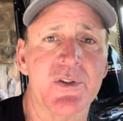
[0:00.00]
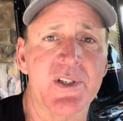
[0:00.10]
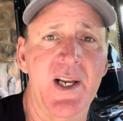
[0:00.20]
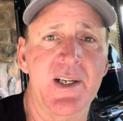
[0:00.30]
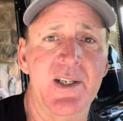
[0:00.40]
or
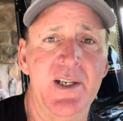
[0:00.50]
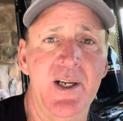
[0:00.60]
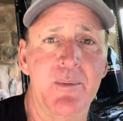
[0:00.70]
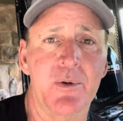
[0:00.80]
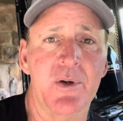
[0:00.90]
standing
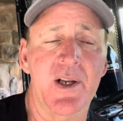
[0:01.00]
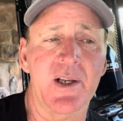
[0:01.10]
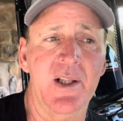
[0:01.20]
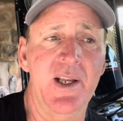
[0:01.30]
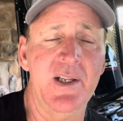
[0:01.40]
timber, like
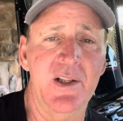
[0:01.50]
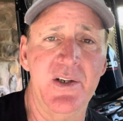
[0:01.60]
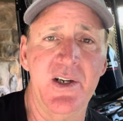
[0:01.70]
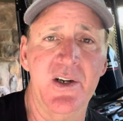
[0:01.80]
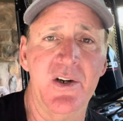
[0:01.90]
a Lake
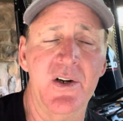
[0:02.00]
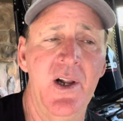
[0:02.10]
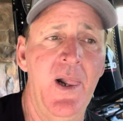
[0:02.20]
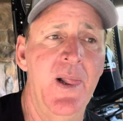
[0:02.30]
Lanier,